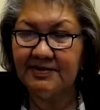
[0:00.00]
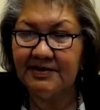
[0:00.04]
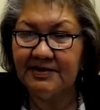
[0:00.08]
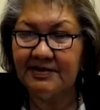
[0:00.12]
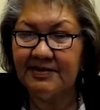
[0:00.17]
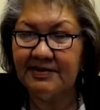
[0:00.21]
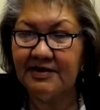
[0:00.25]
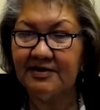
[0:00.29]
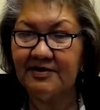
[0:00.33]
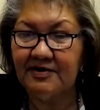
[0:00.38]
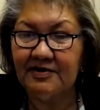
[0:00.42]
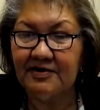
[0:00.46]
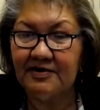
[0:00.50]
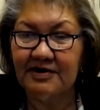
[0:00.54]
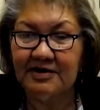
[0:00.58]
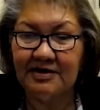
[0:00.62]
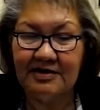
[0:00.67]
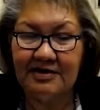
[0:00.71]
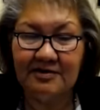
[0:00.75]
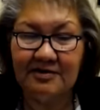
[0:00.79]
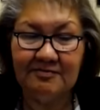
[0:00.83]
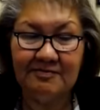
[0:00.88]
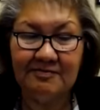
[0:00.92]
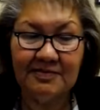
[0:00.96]
But there,
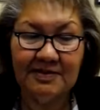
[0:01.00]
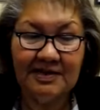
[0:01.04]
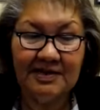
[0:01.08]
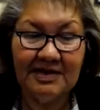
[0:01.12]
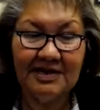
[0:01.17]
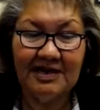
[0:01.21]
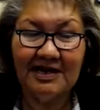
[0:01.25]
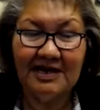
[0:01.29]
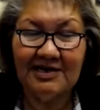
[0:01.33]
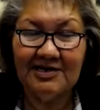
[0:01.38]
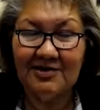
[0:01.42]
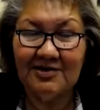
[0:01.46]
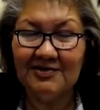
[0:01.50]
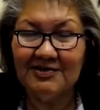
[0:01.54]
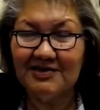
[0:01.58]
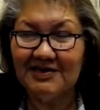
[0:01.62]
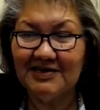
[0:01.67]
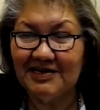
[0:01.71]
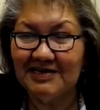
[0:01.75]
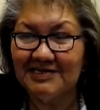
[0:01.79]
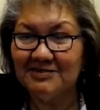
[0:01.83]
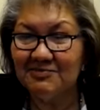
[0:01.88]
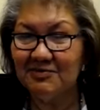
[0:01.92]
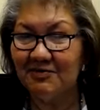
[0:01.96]
um, I know you
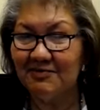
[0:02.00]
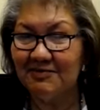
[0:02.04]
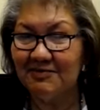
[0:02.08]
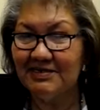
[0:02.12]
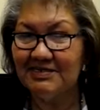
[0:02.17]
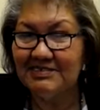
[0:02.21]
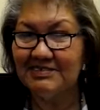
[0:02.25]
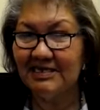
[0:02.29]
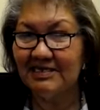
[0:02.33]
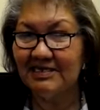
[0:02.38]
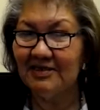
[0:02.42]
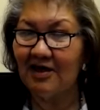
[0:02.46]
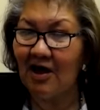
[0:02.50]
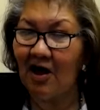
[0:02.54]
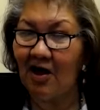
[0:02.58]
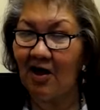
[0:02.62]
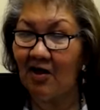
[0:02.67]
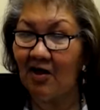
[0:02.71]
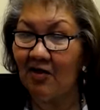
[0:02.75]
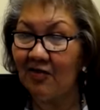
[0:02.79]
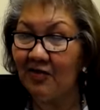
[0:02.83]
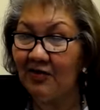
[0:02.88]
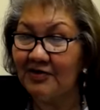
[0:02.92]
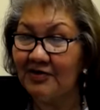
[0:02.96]
guys want me to say
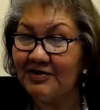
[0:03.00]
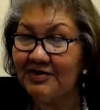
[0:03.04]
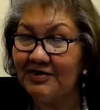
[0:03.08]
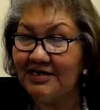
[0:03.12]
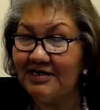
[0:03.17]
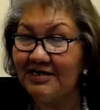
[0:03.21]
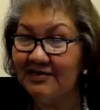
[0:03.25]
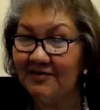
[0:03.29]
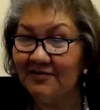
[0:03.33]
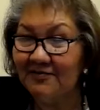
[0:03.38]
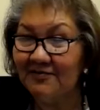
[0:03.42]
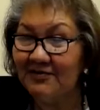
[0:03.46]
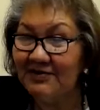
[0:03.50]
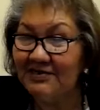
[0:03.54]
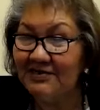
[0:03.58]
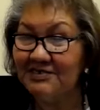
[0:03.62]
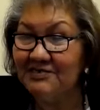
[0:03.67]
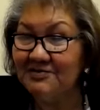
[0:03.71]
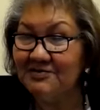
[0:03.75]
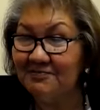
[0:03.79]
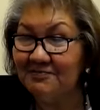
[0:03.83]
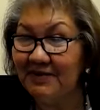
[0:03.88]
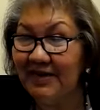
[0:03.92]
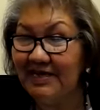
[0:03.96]
all 13 of the
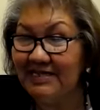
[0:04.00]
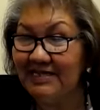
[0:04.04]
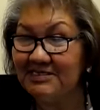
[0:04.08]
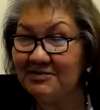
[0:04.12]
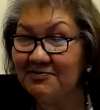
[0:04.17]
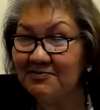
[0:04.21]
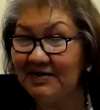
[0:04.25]
original bands,